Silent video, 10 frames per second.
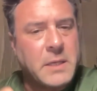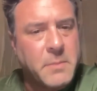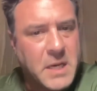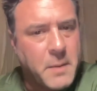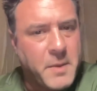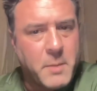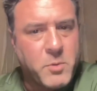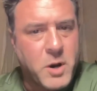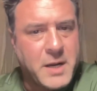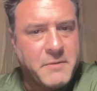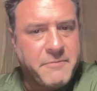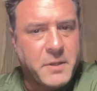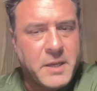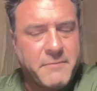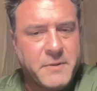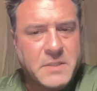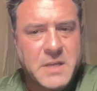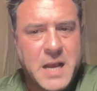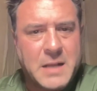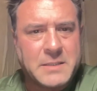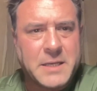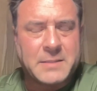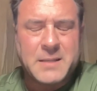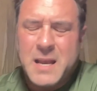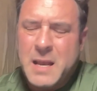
to become an upgraded affiliate for this contest,